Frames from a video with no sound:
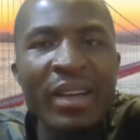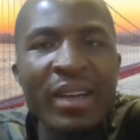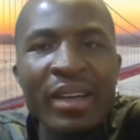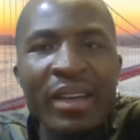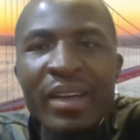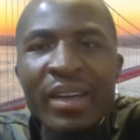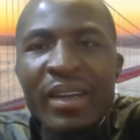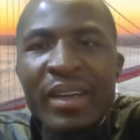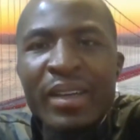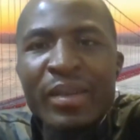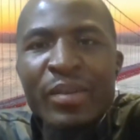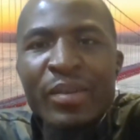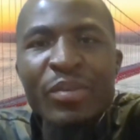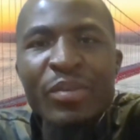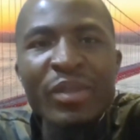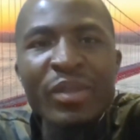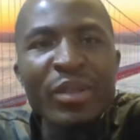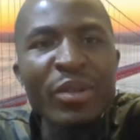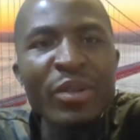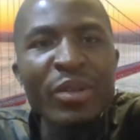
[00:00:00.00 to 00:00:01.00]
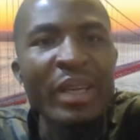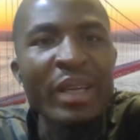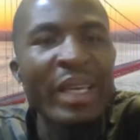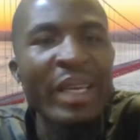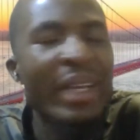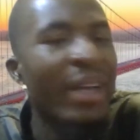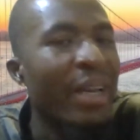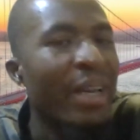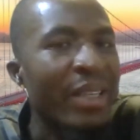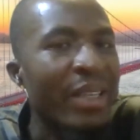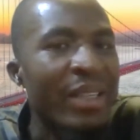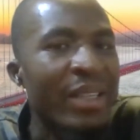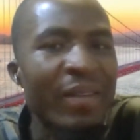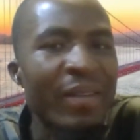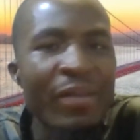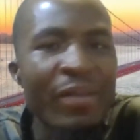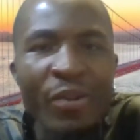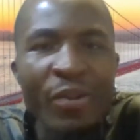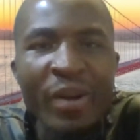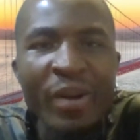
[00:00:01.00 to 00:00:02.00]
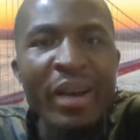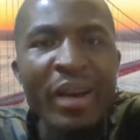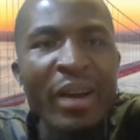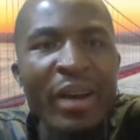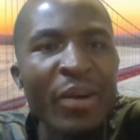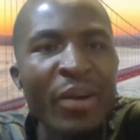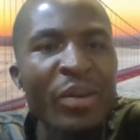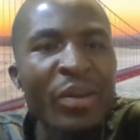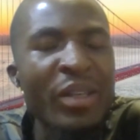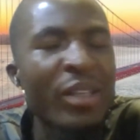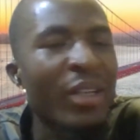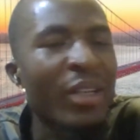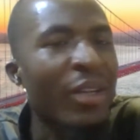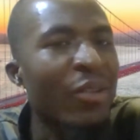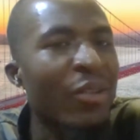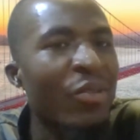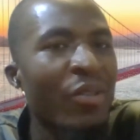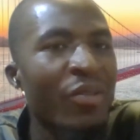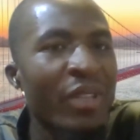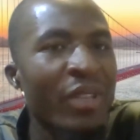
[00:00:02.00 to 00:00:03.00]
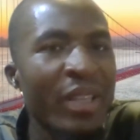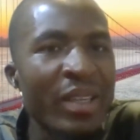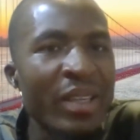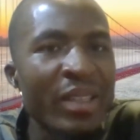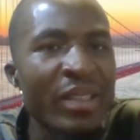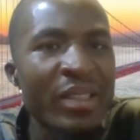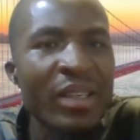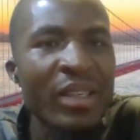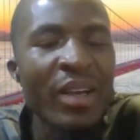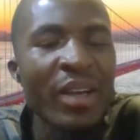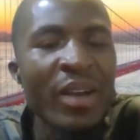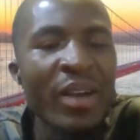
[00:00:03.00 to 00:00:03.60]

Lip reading: and AI is everywhere now, Internet of Things.